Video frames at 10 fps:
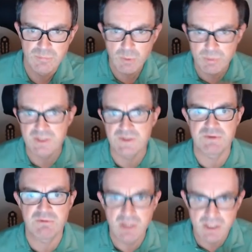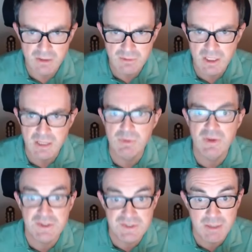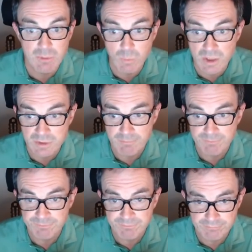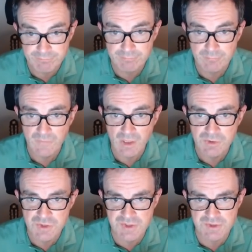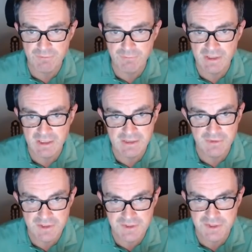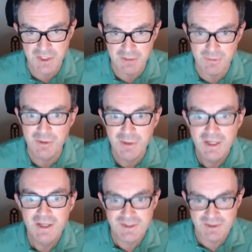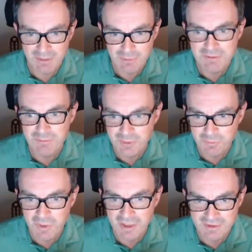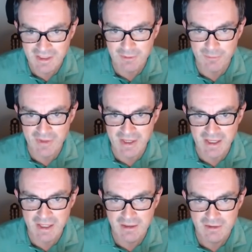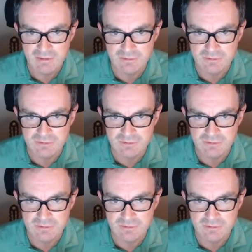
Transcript: Bobbins, right, okay, but that's now a 1. Just filling in this thermo. So now we can put a 1 down there.